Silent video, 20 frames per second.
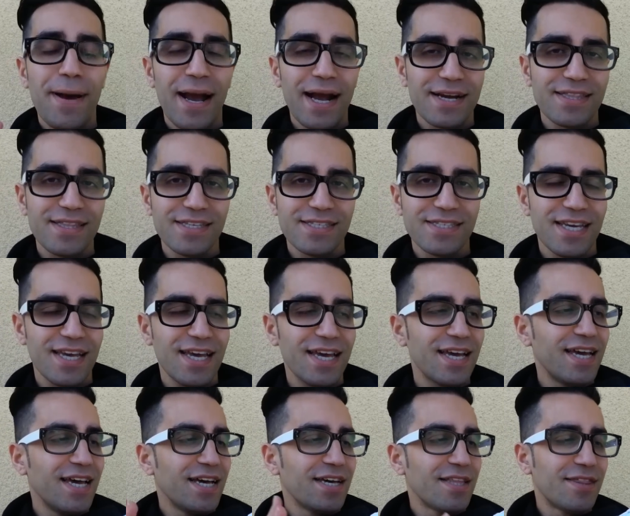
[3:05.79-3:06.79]
back in the
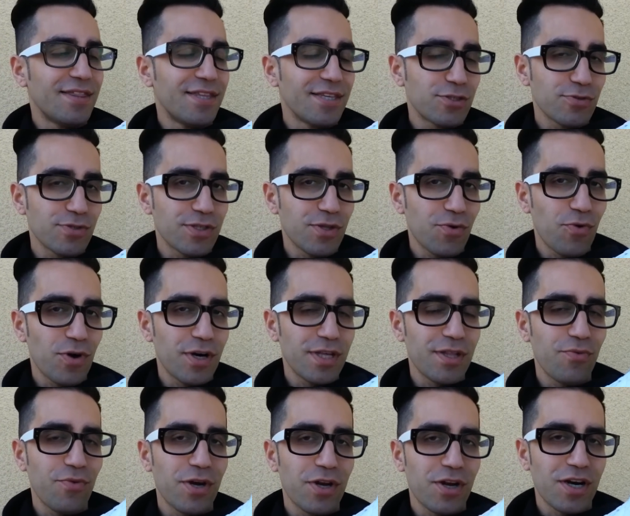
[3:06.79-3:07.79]
day, this was the one
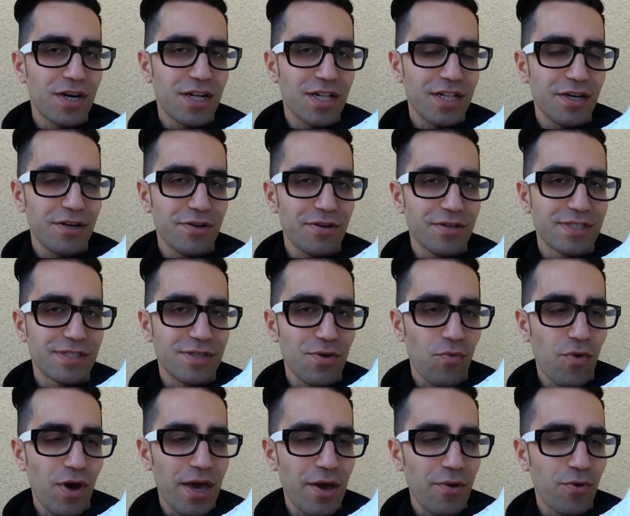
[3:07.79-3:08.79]
that went on clearance, the
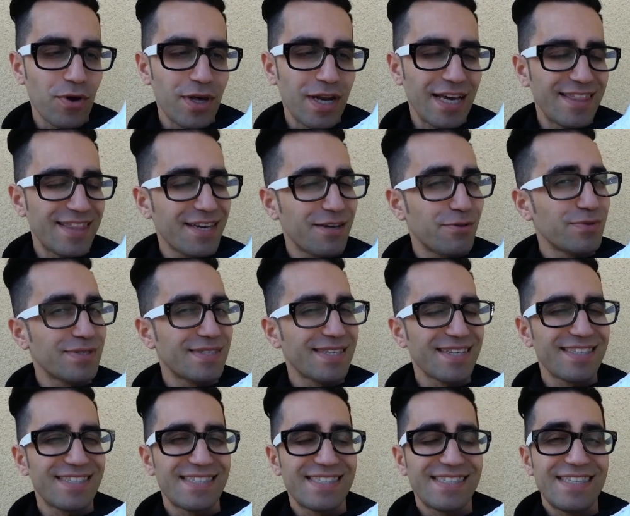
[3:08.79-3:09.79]
white one. I think it was like
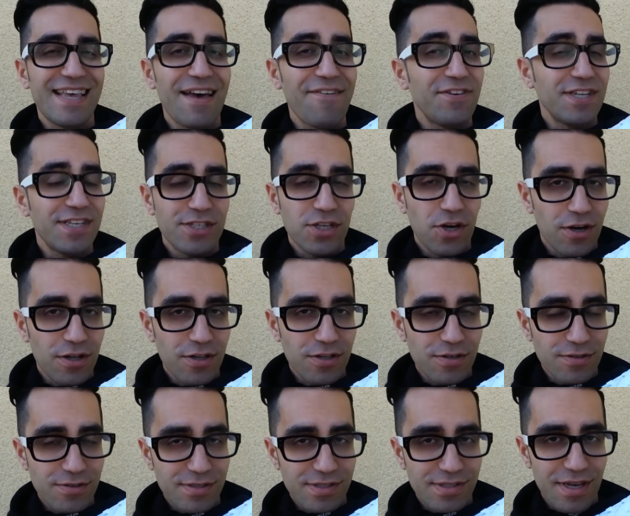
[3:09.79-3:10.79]

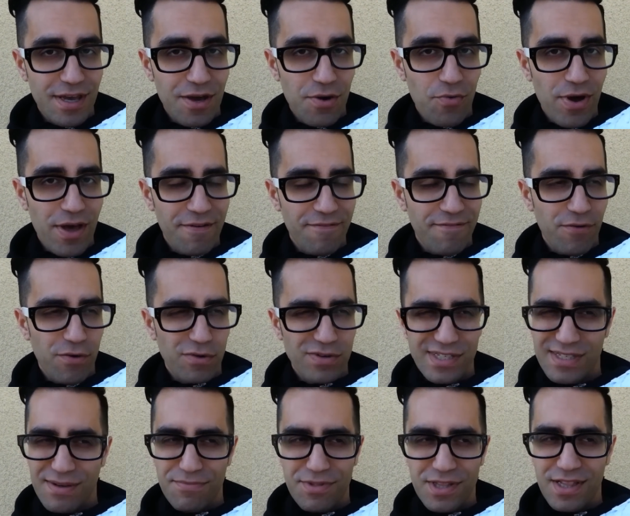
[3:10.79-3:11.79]
$70 it went for,
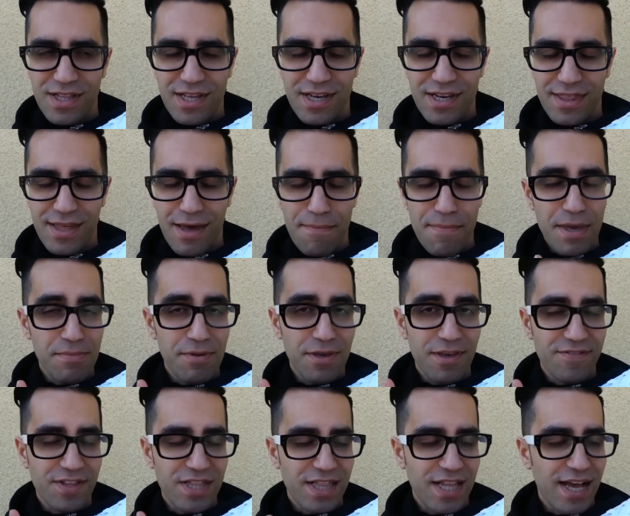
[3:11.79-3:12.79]
something like that, maybe
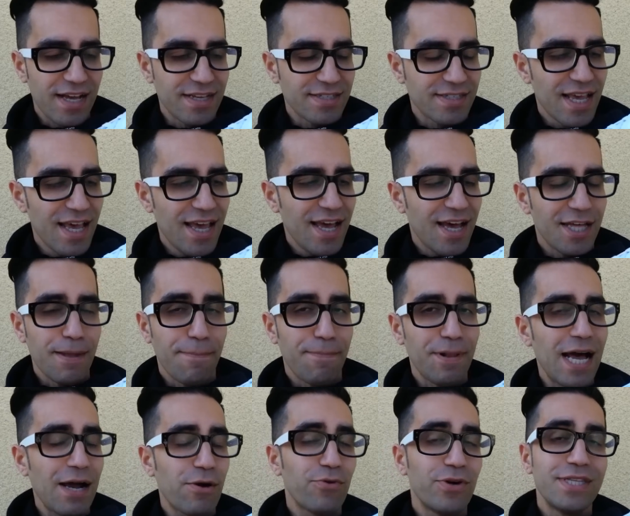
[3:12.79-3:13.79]
even less. And the
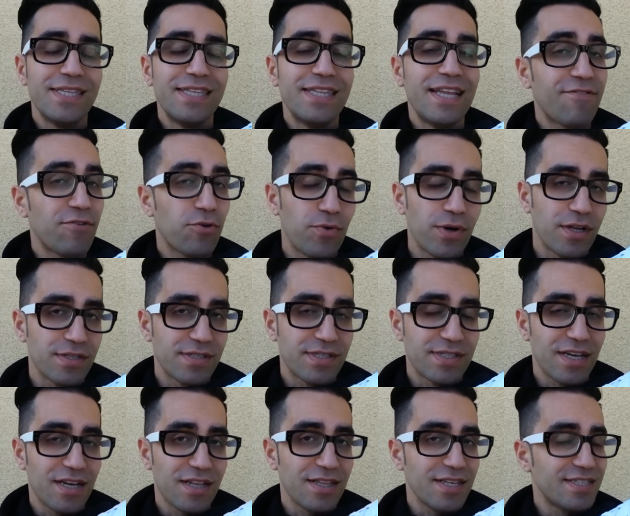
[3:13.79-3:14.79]
black one never went on
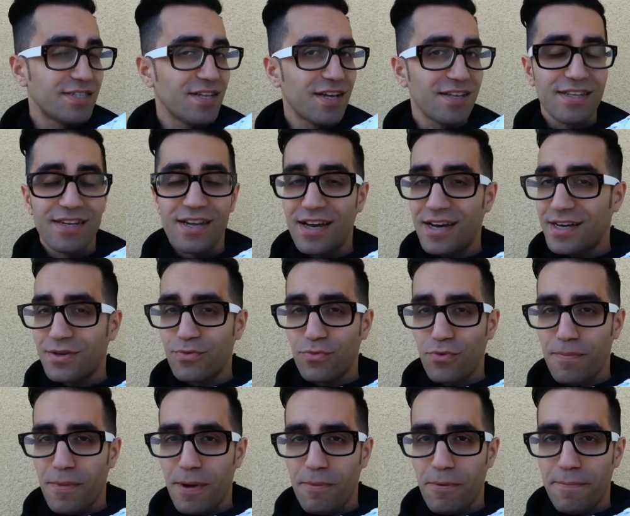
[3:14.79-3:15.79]
sale, at least not that I can
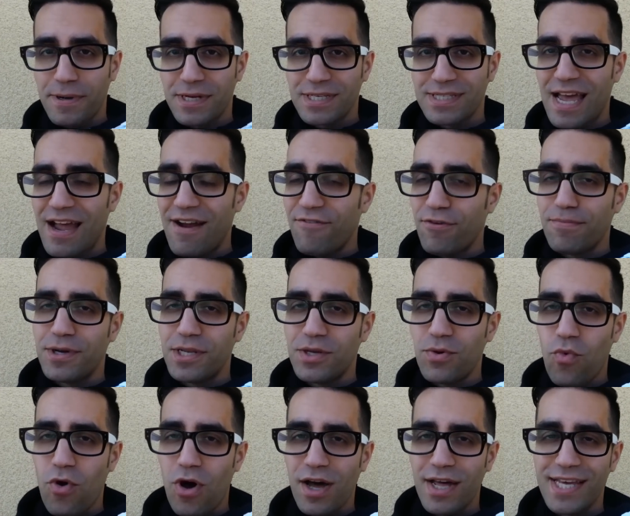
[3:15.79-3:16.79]
remember because everybody
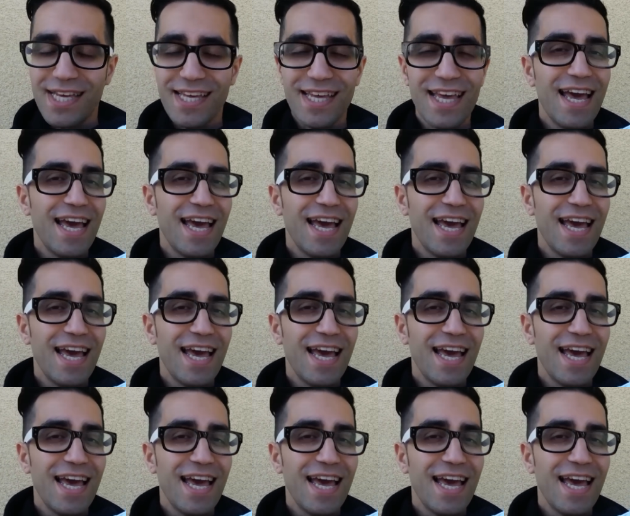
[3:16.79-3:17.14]
wanted.